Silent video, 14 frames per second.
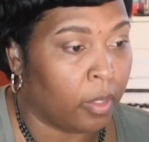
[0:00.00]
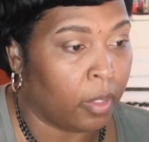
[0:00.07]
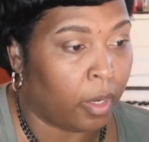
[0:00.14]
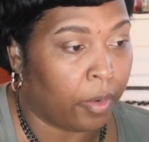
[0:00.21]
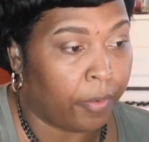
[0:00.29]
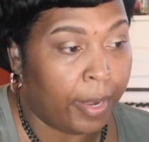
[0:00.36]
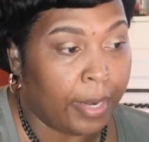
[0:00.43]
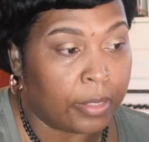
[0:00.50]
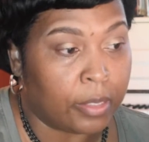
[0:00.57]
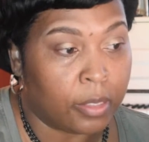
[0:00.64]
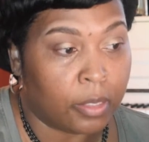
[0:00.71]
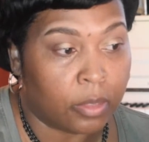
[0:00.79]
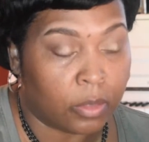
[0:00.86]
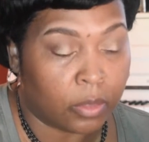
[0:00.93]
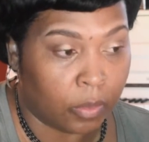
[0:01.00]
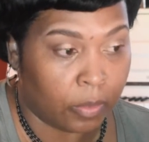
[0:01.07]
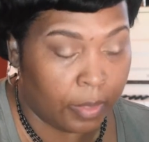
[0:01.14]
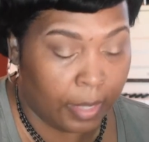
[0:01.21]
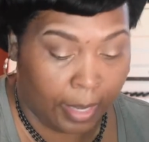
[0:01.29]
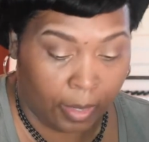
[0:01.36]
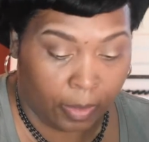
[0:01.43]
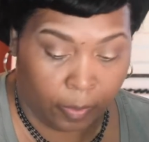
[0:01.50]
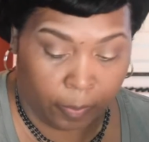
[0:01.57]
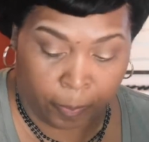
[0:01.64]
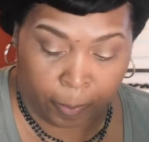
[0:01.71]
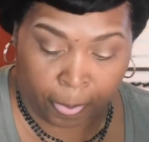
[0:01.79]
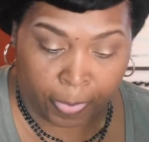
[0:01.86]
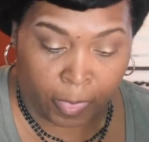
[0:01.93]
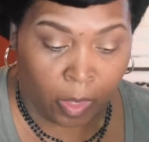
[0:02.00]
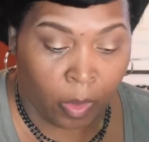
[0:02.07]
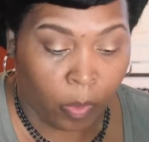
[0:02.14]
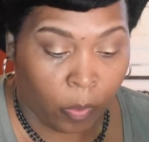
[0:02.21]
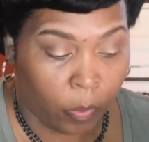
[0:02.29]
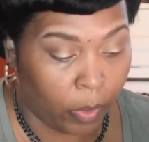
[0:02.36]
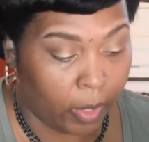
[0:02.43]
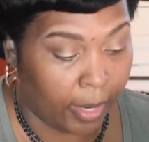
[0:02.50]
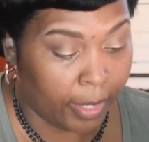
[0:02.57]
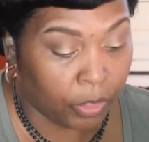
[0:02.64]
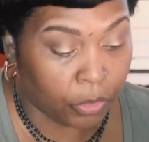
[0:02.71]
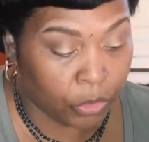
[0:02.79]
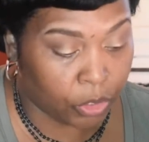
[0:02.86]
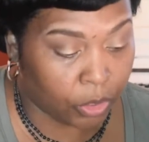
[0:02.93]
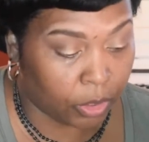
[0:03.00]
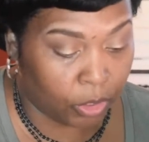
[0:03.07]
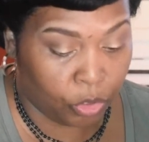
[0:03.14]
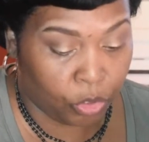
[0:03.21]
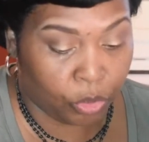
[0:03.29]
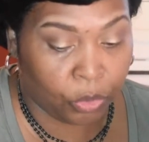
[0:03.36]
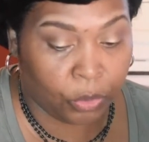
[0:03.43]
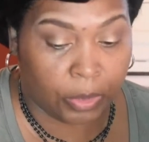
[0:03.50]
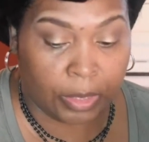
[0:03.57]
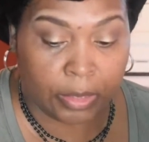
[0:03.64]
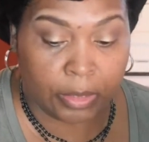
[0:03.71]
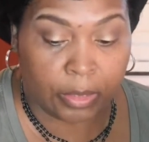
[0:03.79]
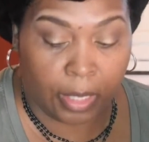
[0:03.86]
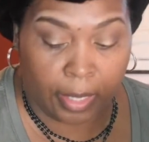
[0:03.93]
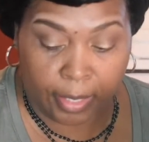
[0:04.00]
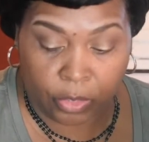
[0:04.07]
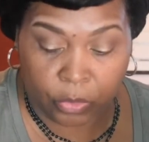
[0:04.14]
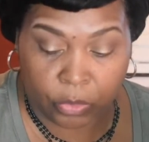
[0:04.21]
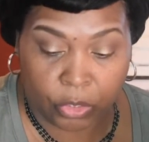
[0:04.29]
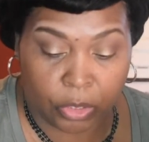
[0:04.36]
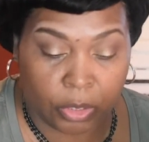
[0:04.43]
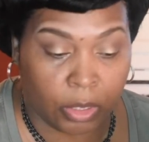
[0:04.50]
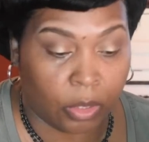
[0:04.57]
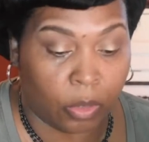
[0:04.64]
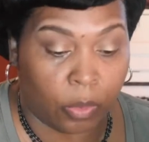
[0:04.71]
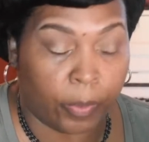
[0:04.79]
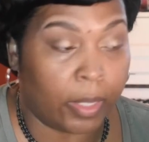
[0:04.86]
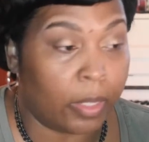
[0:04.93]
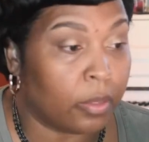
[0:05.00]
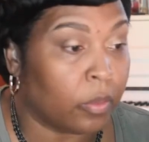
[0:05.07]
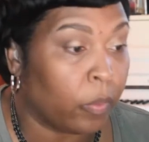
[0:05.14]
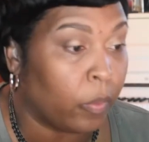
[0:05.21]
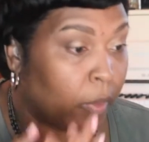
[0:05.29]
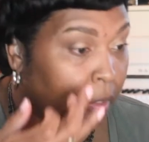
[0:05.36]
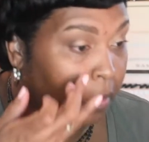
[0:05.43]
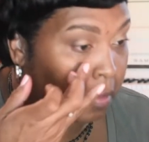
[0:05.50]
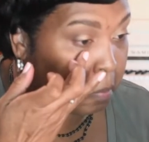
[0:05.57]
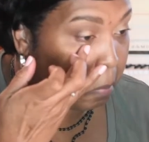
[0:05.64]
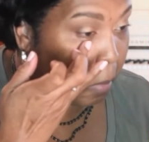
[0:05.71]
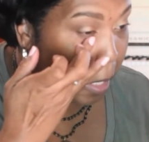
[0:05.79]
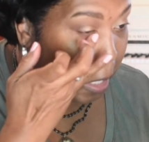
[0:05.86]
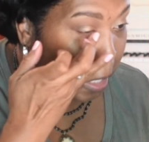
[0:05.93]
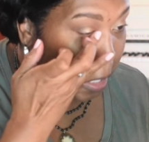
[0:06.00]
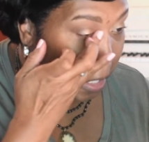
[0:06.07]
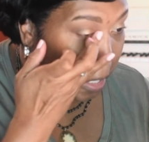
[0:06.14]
Alright, so now what I usually do is I usually go in with my